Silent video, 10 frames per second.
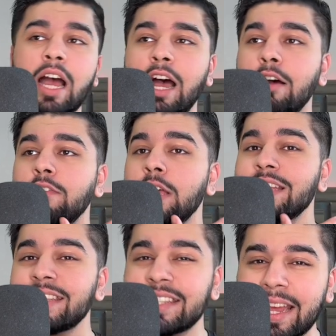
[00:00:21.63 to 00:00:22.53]
have
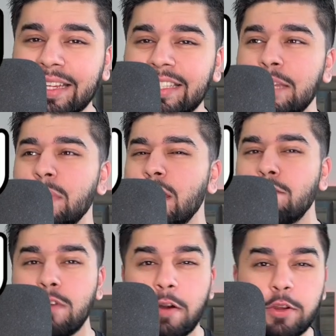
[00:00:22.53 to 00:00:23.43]
sacked him in a
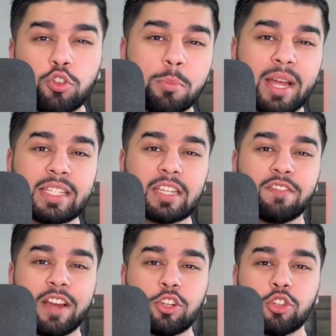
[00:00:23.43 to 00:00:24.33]
very dramatic
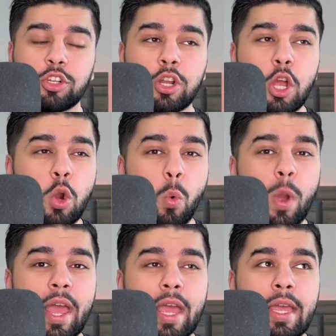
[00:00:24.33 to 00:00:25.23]
fashion
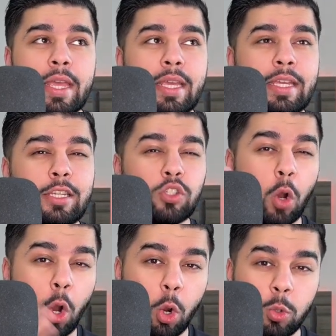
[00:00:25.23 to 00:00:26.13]
where he's
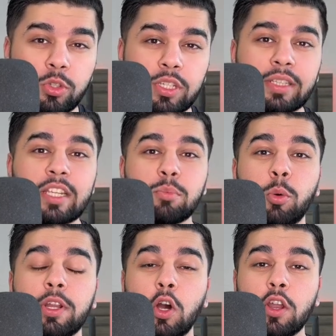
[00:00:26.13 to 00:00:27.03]
hosting this
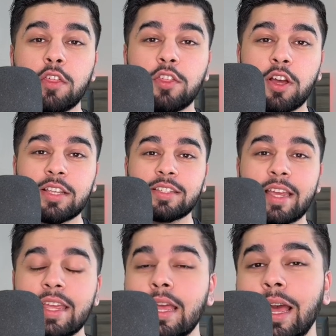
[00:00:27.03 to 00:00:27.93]
morning on a
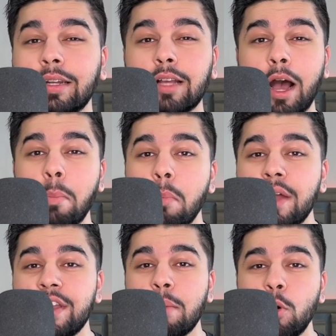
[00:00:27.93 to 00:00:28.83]
Thursday and come
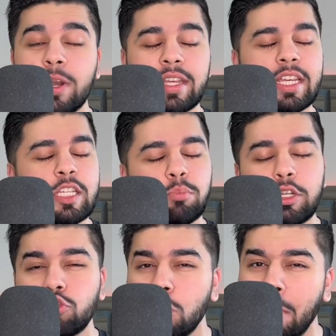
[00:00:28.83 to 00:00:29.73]
Monday morning he's
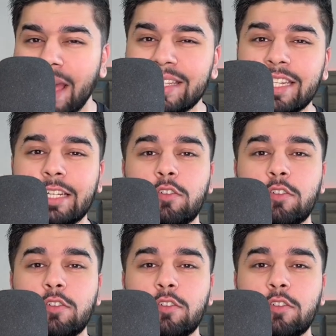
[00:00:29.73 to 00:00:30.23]
been dramatically